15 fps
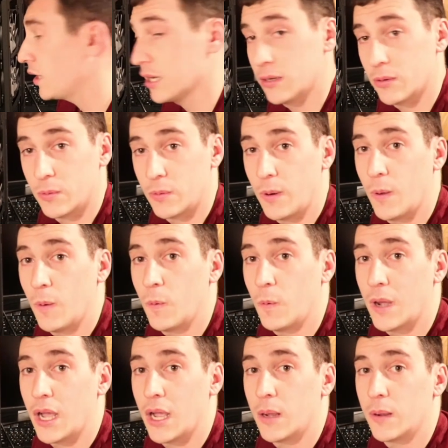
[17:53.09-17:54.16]
I don't know.
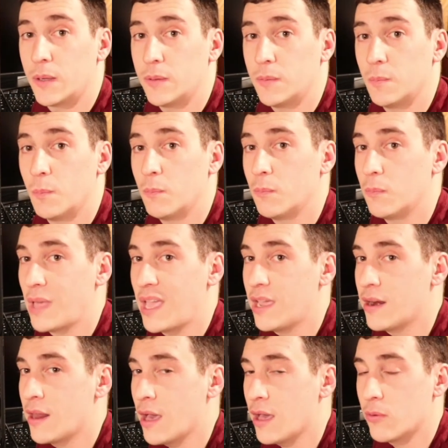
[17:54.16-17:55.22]
I may
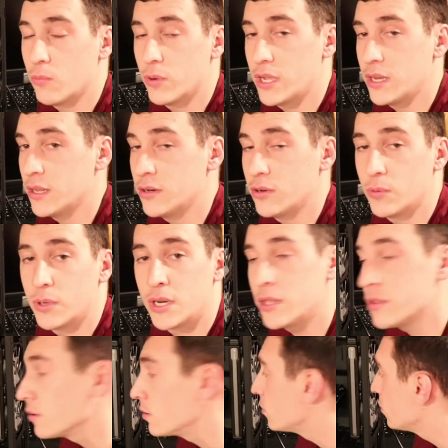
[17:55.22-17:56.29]
not read into it
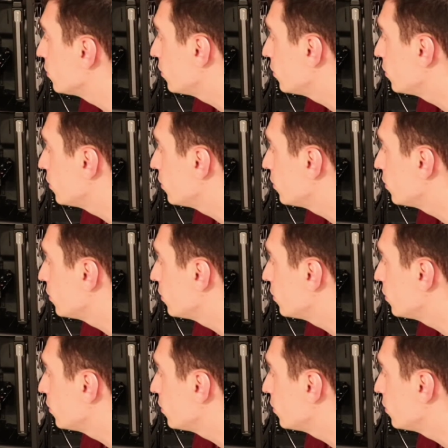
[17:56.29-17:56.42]
either.